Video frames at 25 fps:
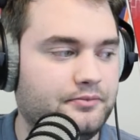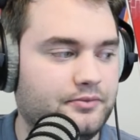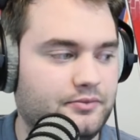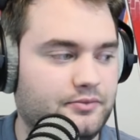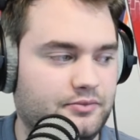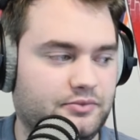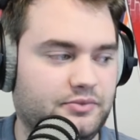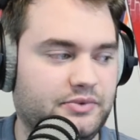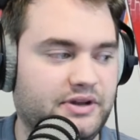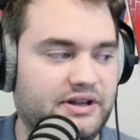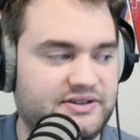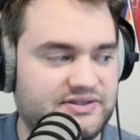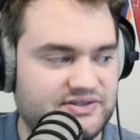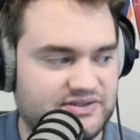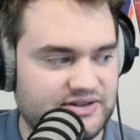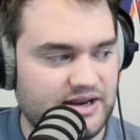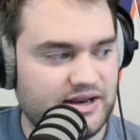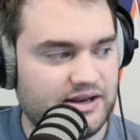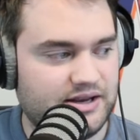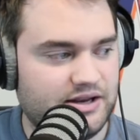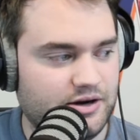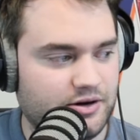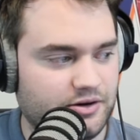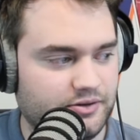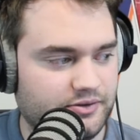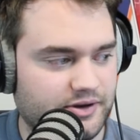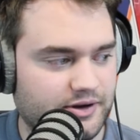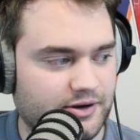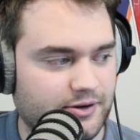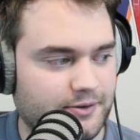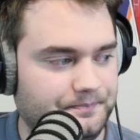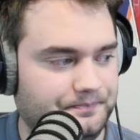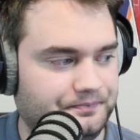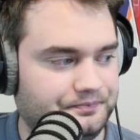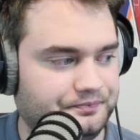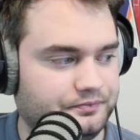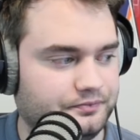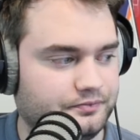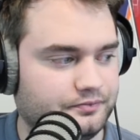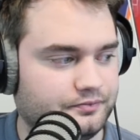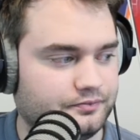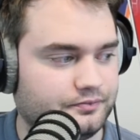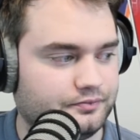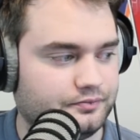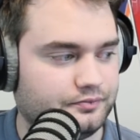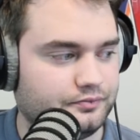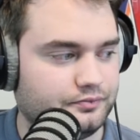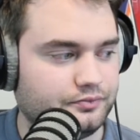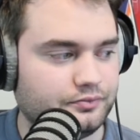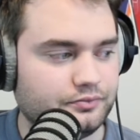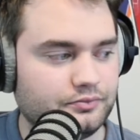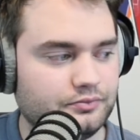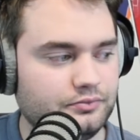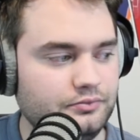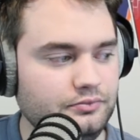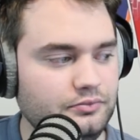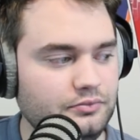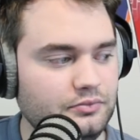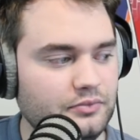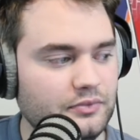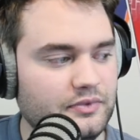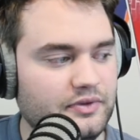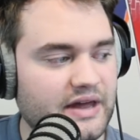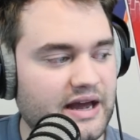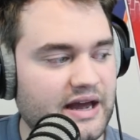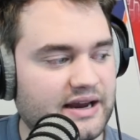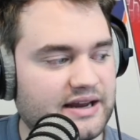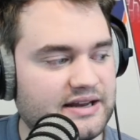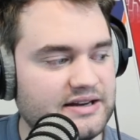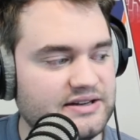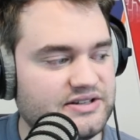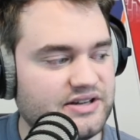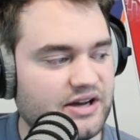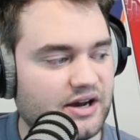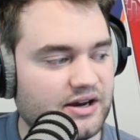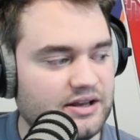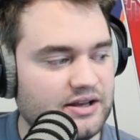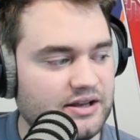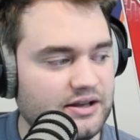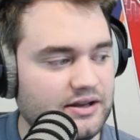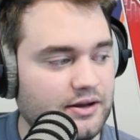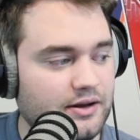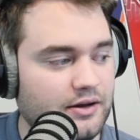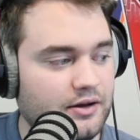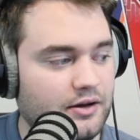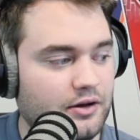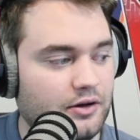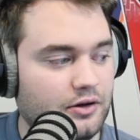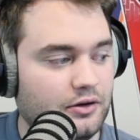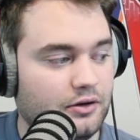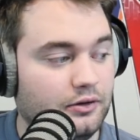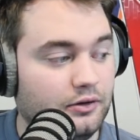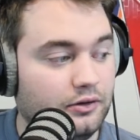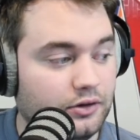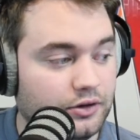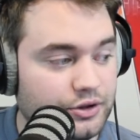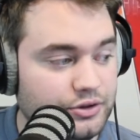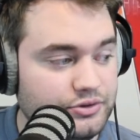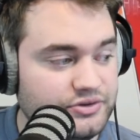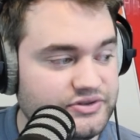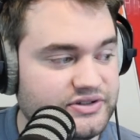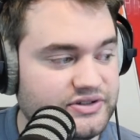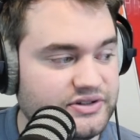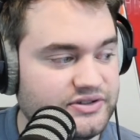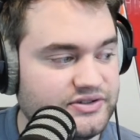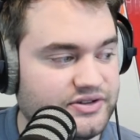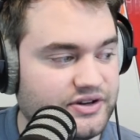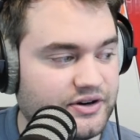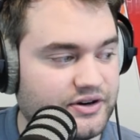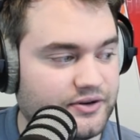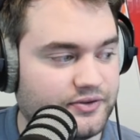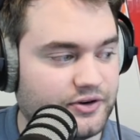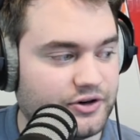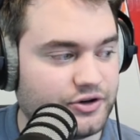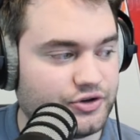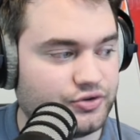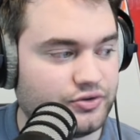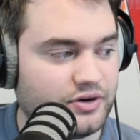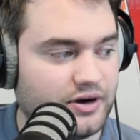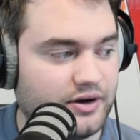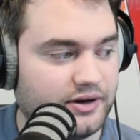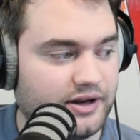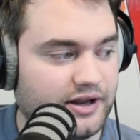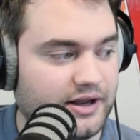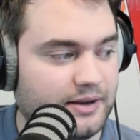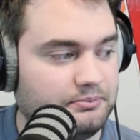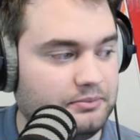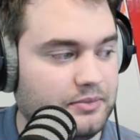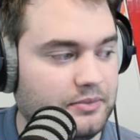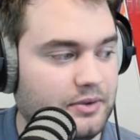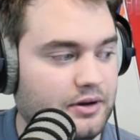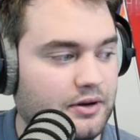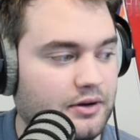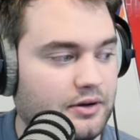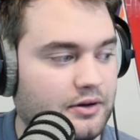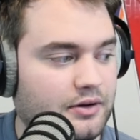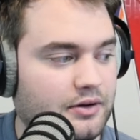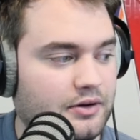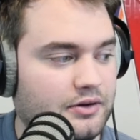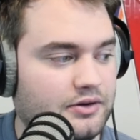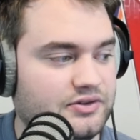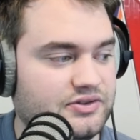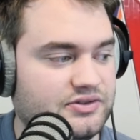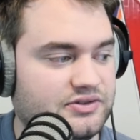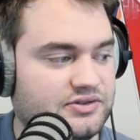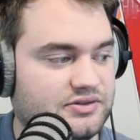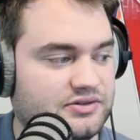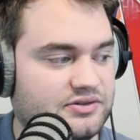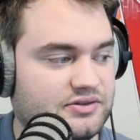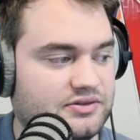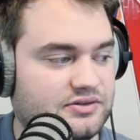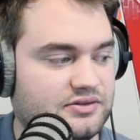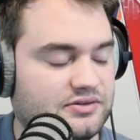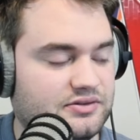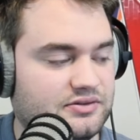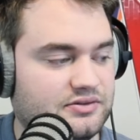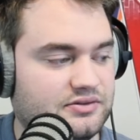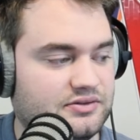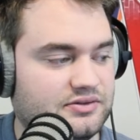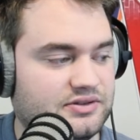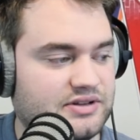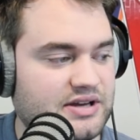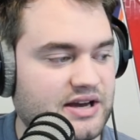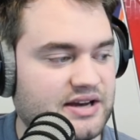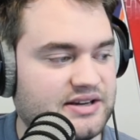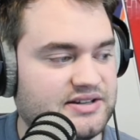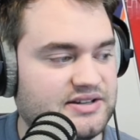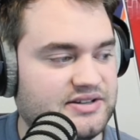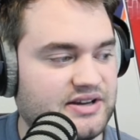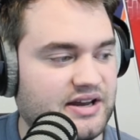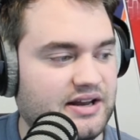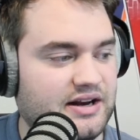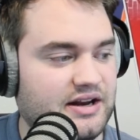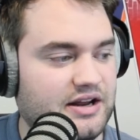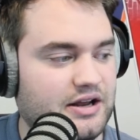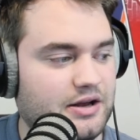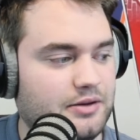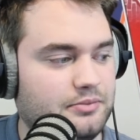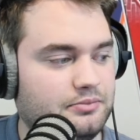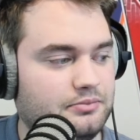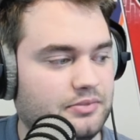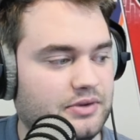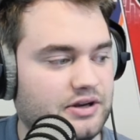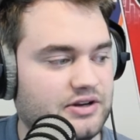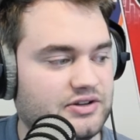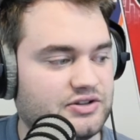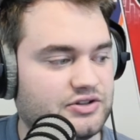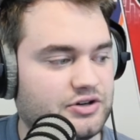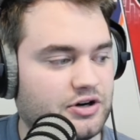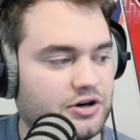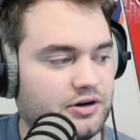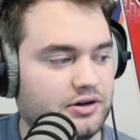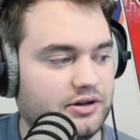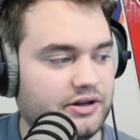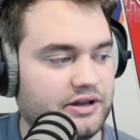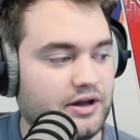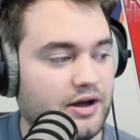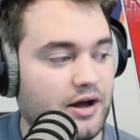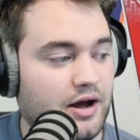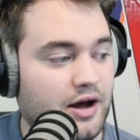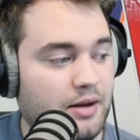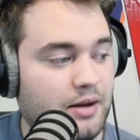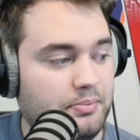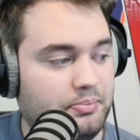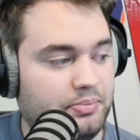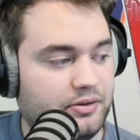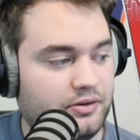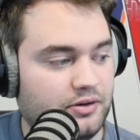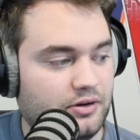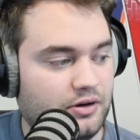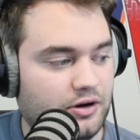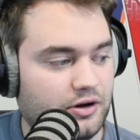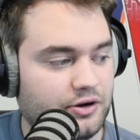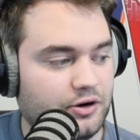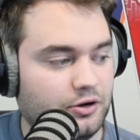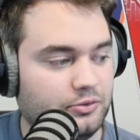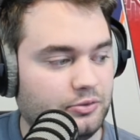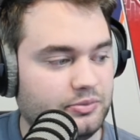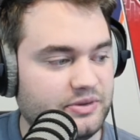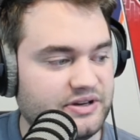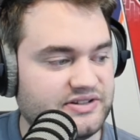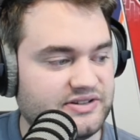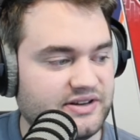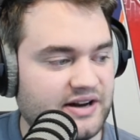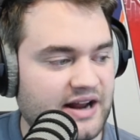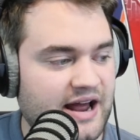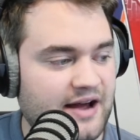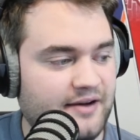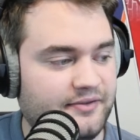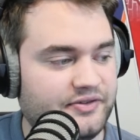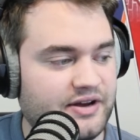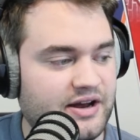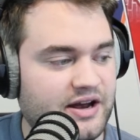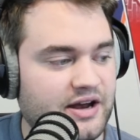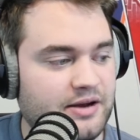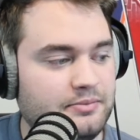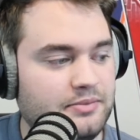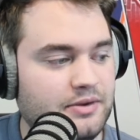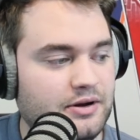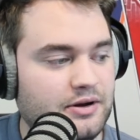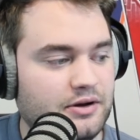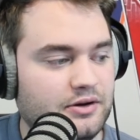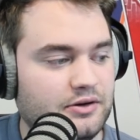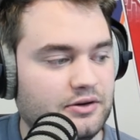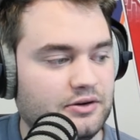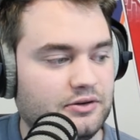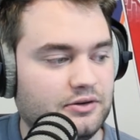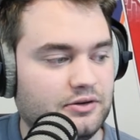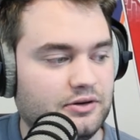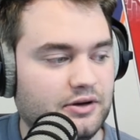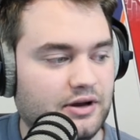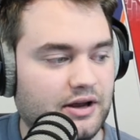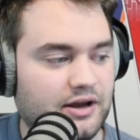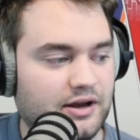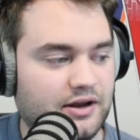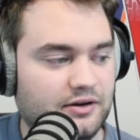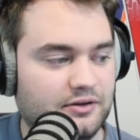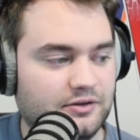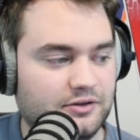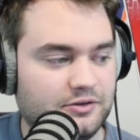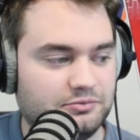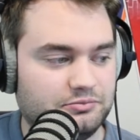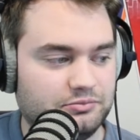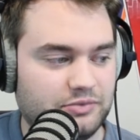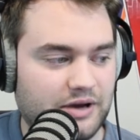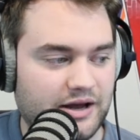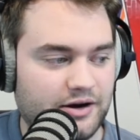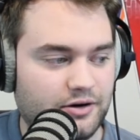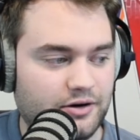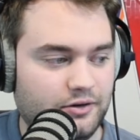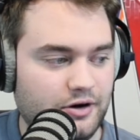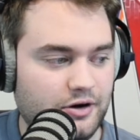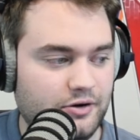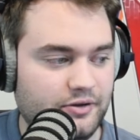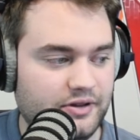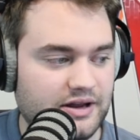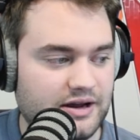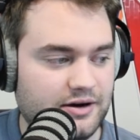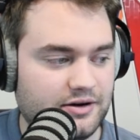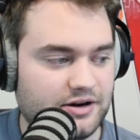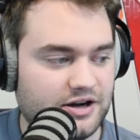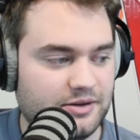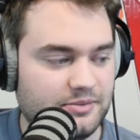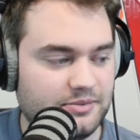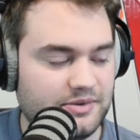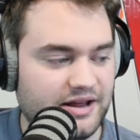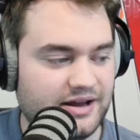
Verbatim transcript: Let's say here though that Kentucky loses their first round game. Texas A&M is currently up on Ole Miss at halftime. And I don't know the outcome of that